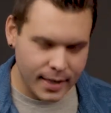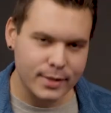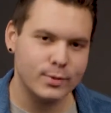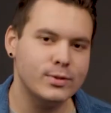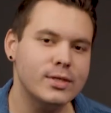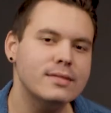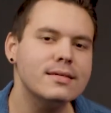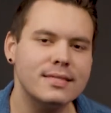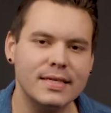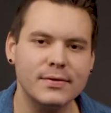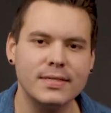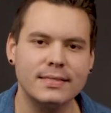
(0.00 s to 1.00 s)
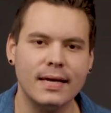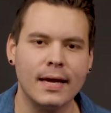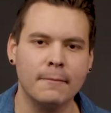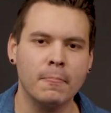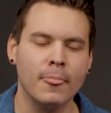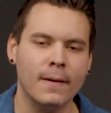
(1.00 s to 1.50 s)
So Jesus here is
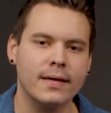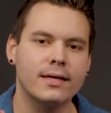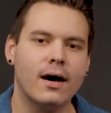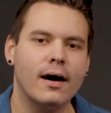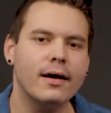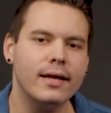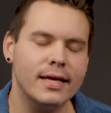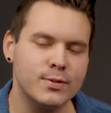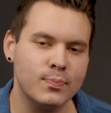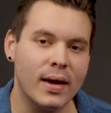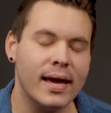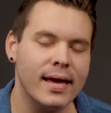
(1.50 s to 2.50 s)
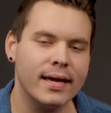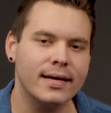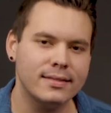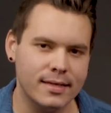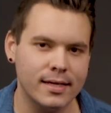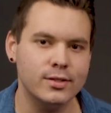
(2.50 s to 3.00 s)
saying, God is paying
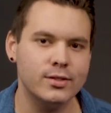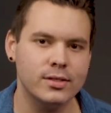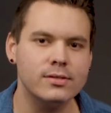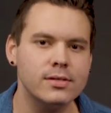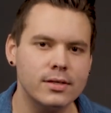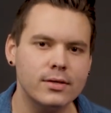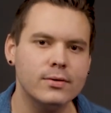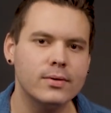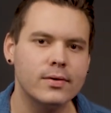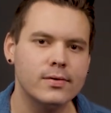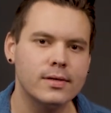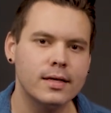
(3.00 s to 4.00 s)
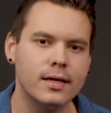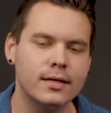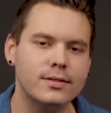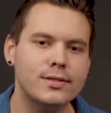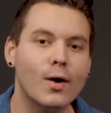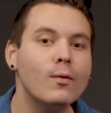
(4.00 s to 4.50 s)
attention to you.
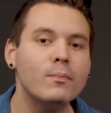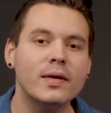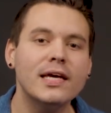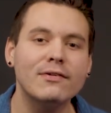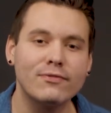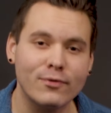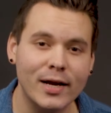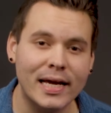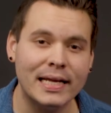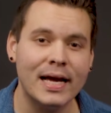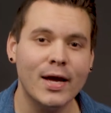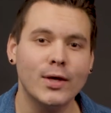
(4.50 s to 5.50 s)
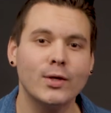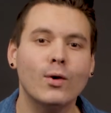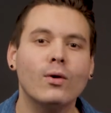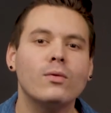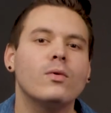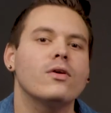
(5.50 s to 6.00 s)
Don't be afraid.
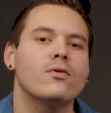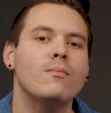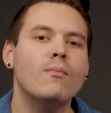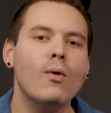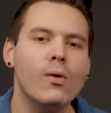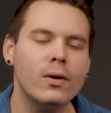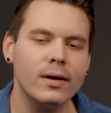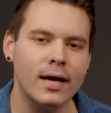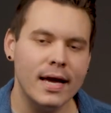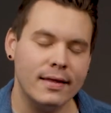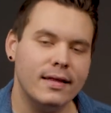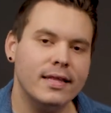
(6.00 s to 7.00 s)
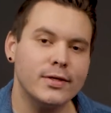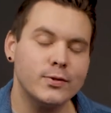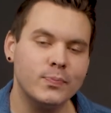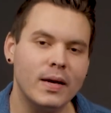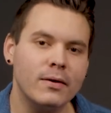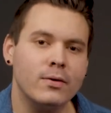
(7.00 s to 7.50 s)
You're worth more than the
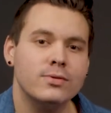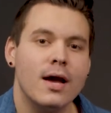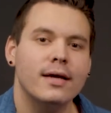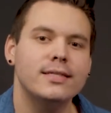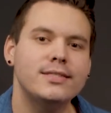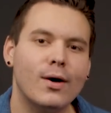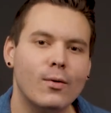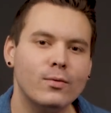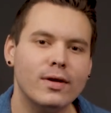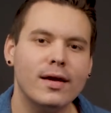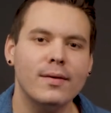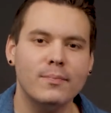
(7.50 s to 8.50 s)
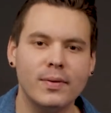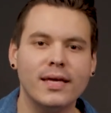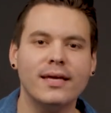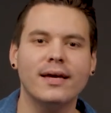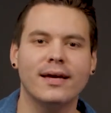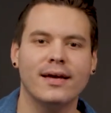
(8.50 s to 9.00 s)
sparrows. Don't
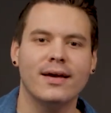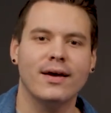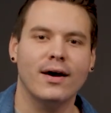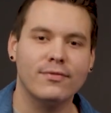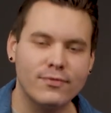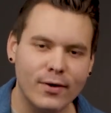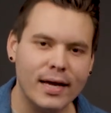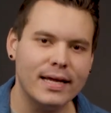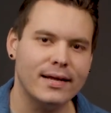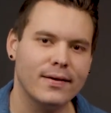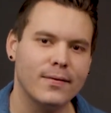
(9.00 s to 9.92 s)
be afraid.